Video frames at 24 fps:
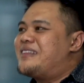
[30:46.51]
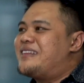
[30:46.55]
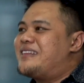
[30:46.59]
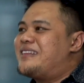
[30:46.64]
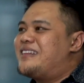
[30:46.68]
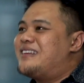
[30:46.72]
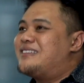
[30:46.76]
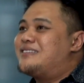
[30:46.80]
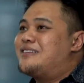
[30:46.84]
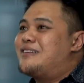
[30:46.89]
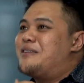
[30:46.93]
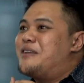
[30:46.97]

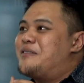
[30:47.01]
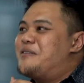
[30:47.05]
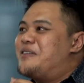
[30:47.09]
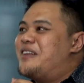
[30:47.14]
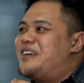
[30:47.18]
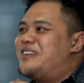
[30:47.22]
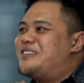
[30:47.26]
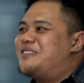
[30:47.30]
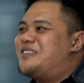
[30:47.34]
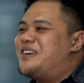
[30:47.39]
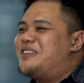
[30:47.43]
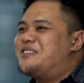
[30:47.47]

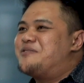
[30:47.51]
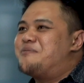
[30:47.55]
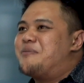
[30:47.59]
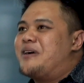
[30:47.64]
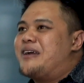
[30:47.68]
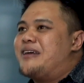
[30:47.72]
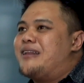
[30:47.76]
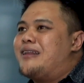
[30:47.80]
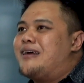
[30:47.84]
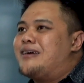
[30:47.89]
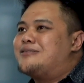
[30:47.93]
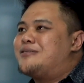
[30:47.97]
That's
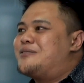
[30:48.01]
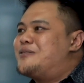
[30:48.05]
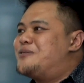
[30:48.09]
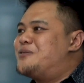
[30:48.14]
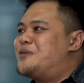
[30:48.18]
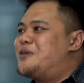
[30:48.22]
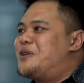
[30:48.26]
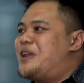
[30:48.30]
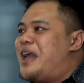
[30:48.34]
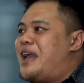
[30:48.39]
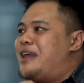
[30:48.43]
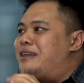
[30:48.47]
my last
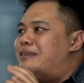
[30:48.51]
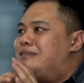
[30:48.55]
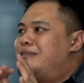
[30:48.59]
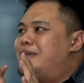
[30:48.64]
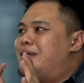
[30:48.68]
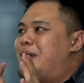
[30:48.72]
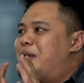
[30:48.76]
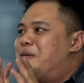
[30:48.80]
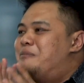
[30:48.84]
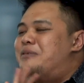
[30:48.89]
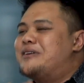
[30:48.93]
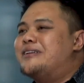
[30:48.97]
resort.
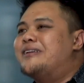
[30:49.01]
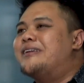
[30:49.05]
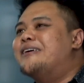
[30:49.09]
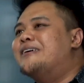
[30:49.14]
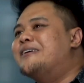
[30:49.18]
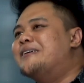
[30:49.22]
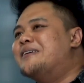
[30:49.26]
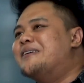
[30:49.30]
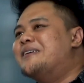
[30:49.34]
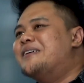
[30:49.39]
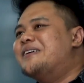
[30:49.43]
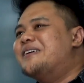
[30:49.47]
Anything happen.
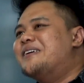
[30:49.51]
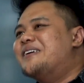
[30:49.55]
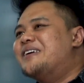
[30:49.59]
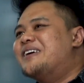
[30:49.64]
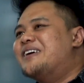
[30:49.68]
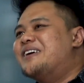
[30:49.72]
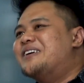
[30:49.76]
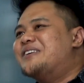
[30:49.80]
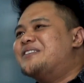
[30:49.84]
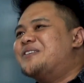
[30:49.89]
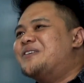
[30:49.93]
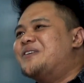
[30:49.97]

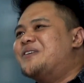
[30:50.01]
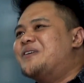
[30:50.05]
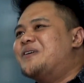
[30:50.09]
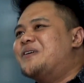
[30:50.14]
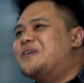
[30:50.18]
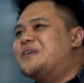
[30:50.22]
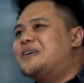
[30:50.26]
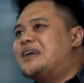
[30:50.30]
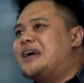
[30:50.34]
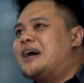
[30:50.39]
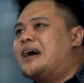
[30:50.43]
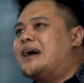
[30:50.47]

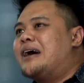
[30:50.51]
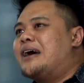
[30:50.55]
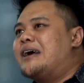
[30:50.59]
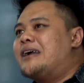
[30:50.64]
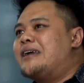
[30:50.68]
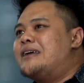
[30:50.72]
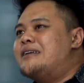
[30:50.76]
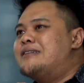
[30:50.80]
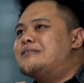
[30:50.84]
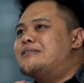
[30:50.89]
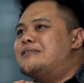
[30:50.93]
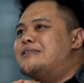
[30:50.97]
So yeah,
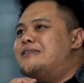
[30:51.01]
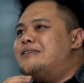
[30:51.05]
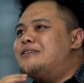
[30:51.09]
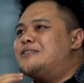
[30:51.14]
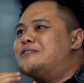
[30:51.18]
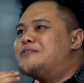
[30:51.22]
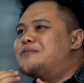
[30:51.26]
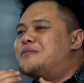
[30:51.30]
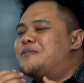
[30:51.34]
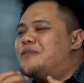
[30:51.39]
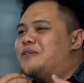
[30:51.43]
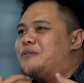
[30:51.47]
it
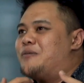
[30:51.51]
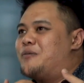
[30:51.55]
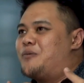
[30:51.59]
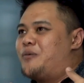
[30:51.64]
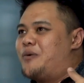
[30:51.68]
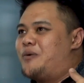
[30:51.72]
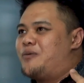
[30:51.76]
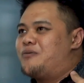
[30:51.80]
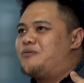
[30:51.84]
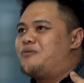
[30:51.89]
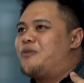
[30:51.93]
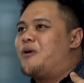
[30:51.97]
is
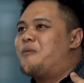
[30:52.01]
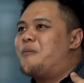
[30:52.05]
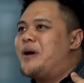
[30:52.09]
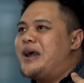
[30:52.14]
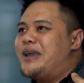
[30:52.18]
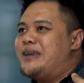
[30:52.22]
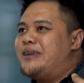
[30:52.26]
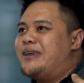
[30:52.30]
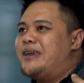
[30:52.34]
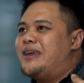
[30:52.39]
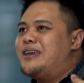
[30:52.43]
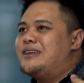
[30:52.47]
for
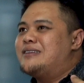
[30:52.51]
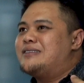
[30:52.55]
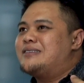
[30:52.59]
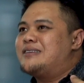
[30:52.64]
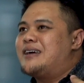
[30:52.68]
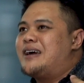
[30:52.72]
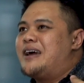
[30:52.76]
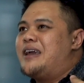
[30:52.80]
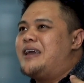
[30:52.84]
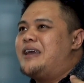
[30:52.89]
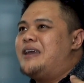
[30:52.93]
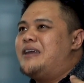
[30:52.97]
my case.
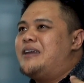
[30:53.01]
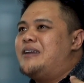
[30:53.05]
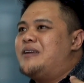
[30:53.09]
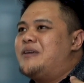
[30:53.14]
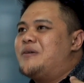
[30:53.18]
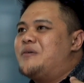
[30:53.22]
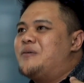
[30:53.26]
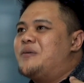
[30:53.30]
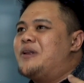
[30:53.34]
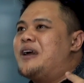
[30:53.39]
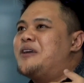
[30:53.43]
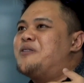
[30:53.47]
I
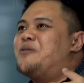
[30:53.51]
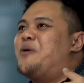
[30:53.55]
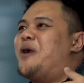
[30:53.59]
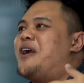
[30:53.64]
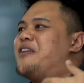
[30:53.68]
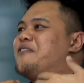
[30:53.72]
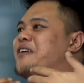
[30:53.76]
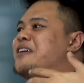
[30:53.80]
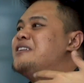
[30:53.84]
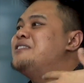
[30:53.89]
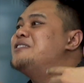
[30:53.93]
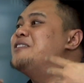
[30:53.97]
would like to
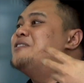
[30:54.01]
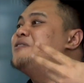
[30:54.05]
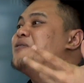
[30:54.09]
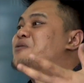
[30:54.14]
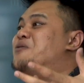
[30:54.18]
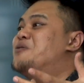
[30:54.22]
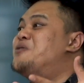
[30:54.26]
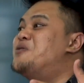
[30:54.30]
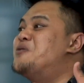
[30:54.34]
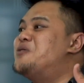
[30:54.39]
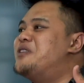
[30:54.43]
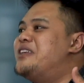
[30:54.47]
adventure to
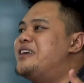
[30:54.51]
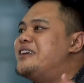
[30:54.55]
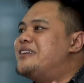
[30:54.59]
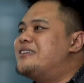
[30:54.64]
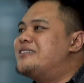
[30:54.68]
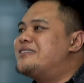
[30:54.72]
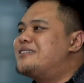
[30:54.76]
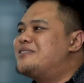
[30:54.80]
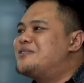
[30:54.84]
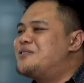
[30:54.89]
new things.